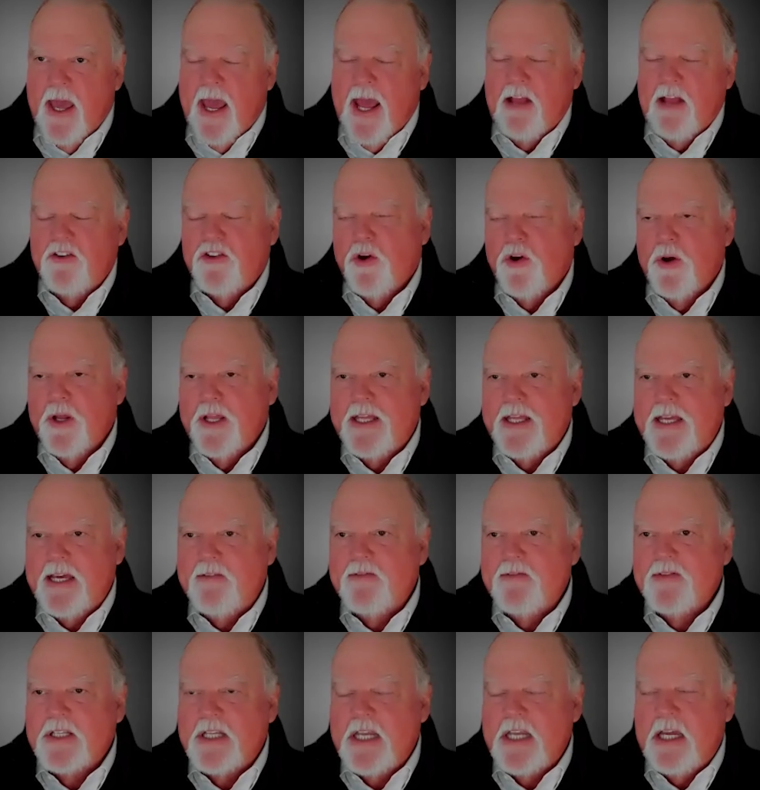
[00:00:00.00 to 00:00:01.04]
And so it
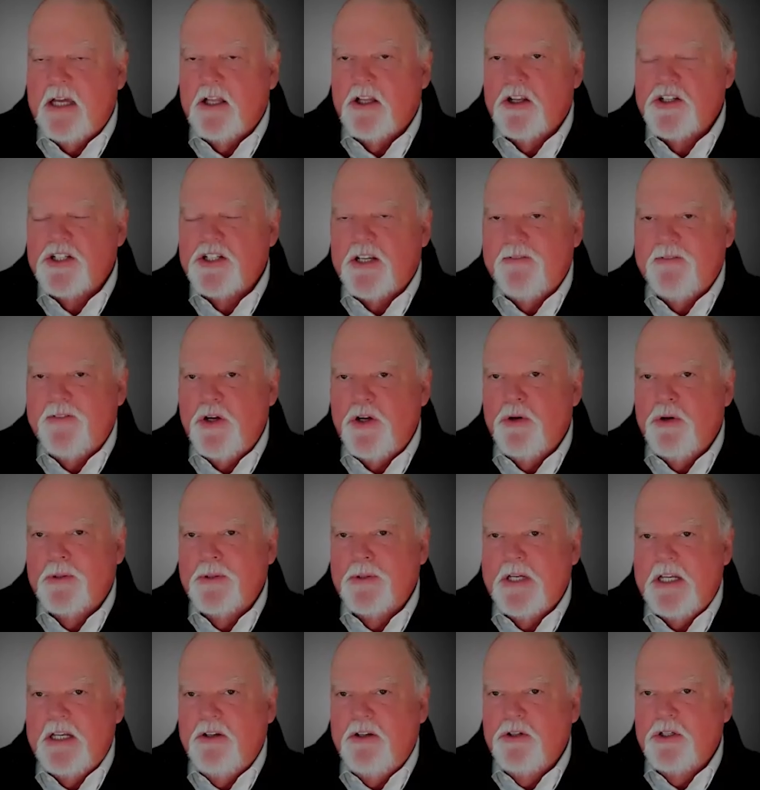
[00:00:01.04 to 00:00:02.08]
gives dealers, if
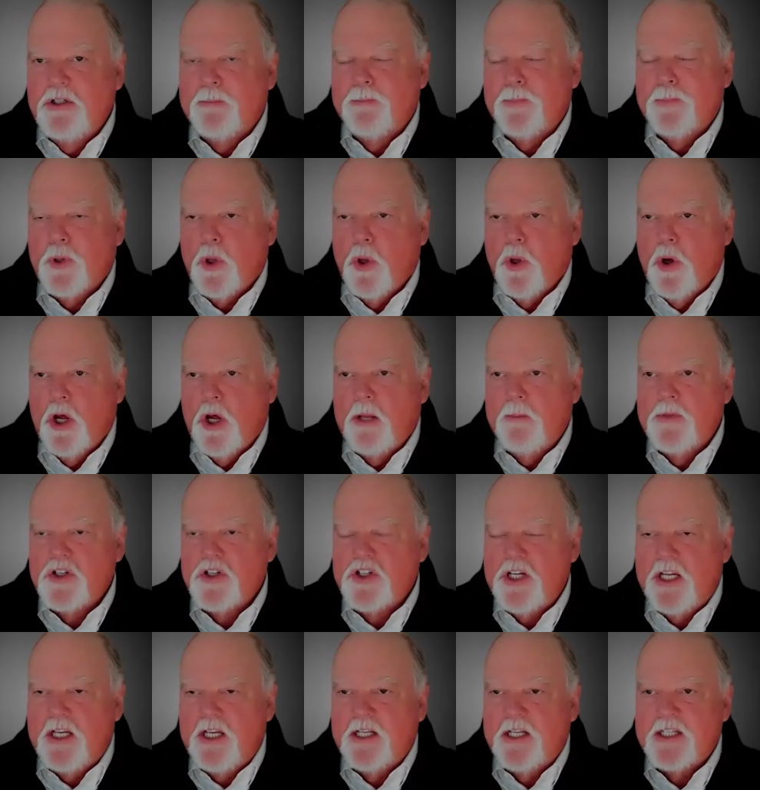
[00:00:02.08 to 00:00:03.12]
you, you deploy
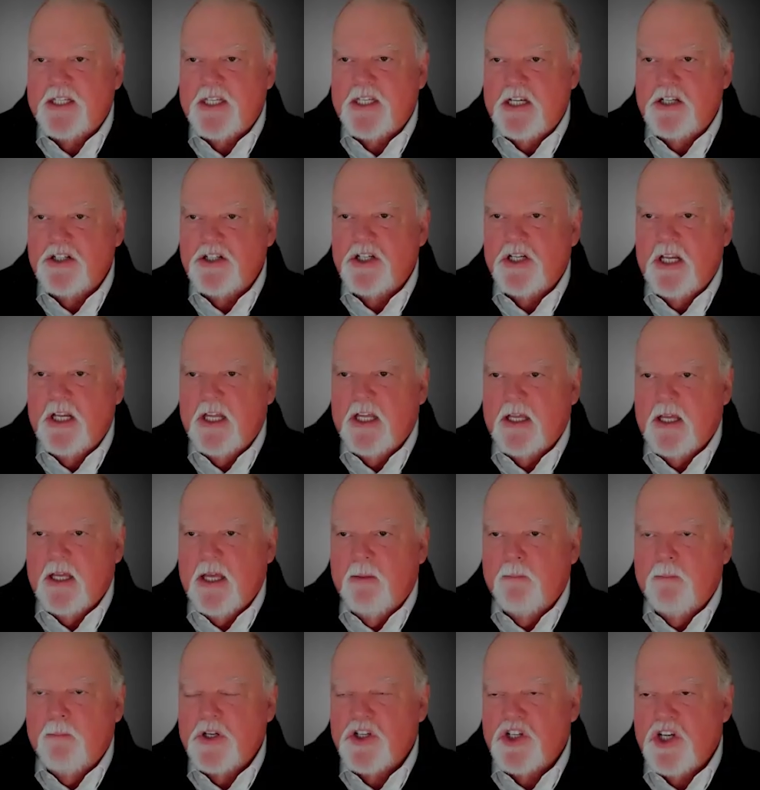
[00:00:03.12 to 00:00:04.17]
machine
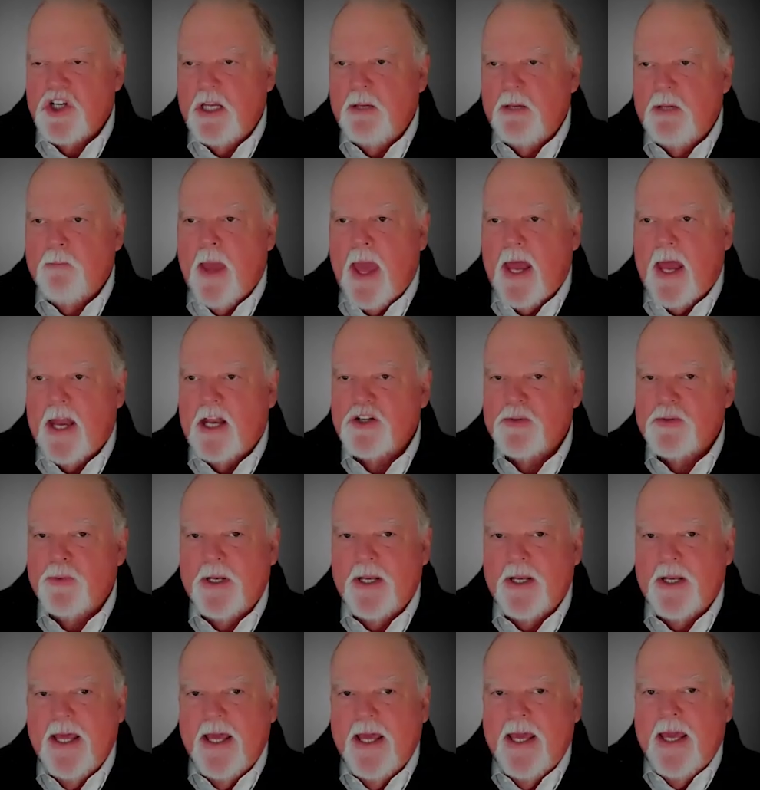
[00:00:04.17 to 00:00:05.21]
decisioning and machine
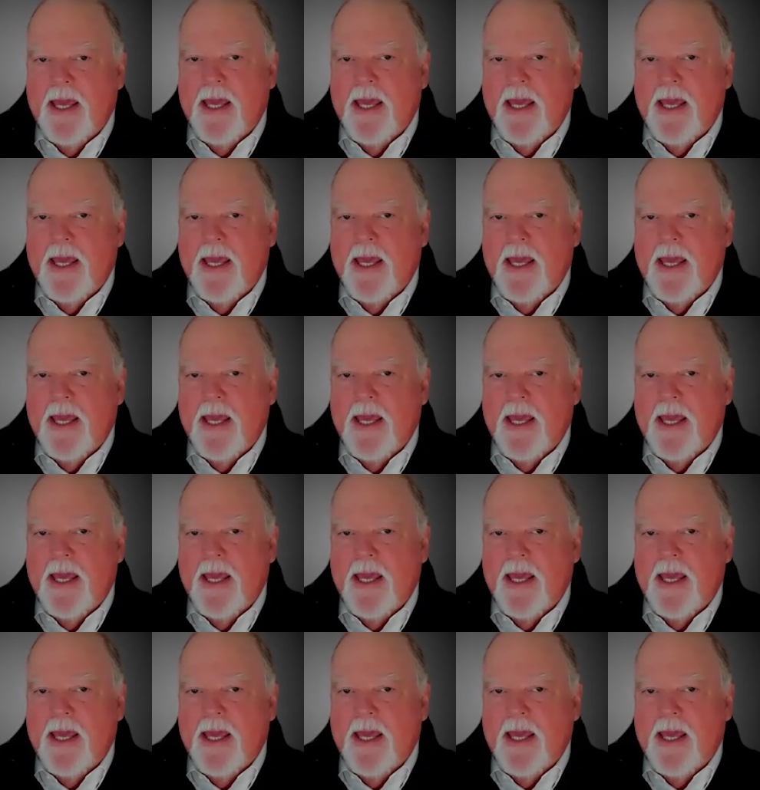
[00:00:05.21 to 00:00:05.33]
management,